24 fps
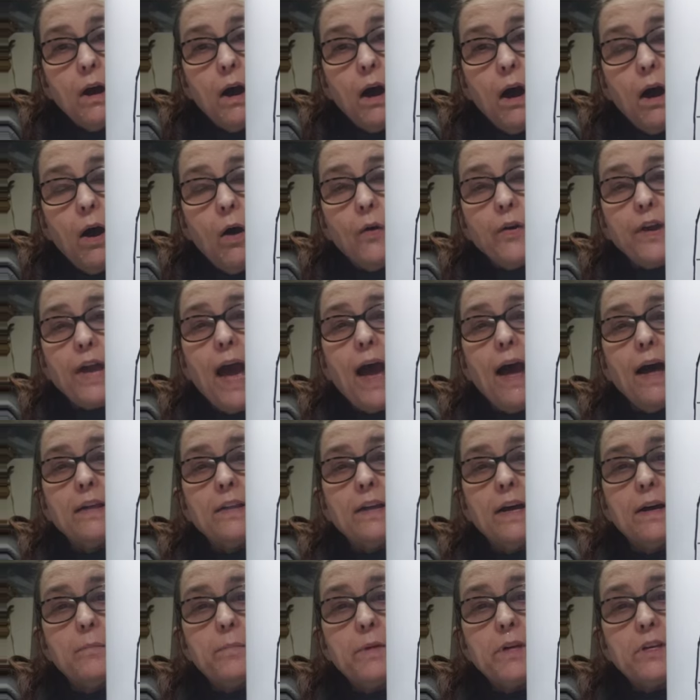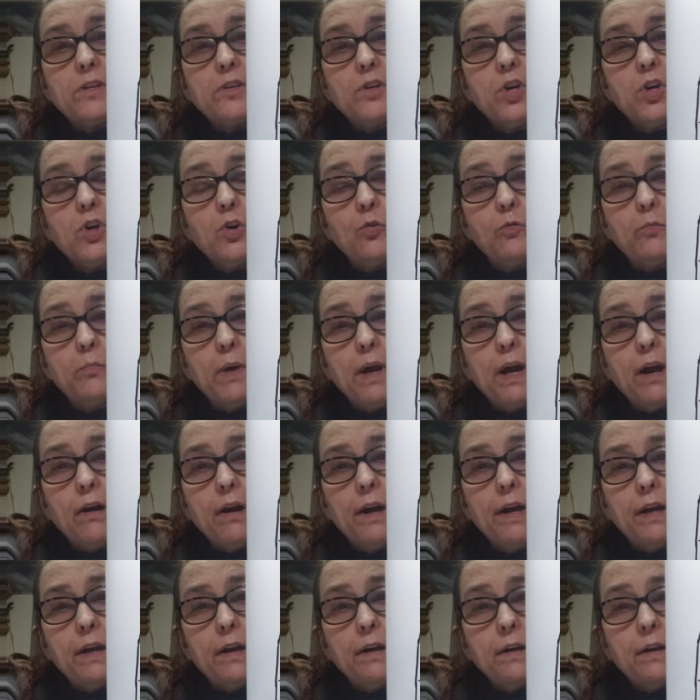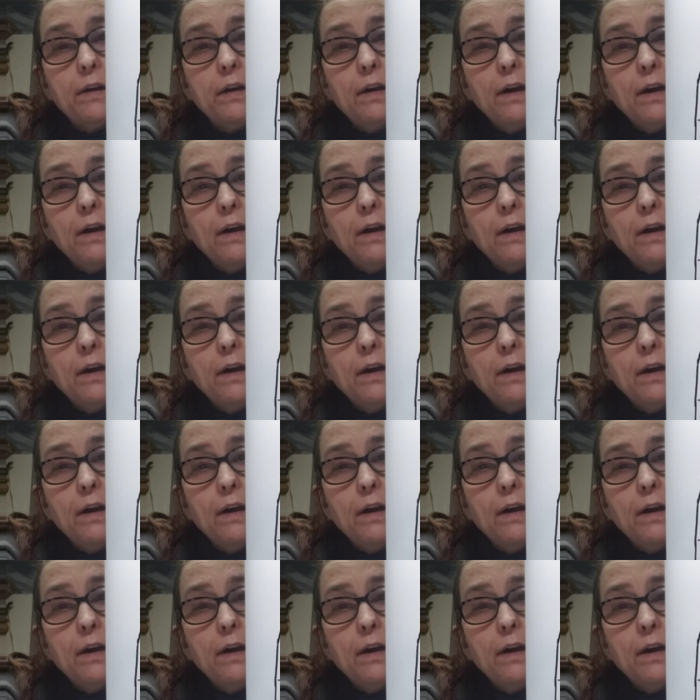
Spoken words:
Oh, yeah, that'd be cute, Mary.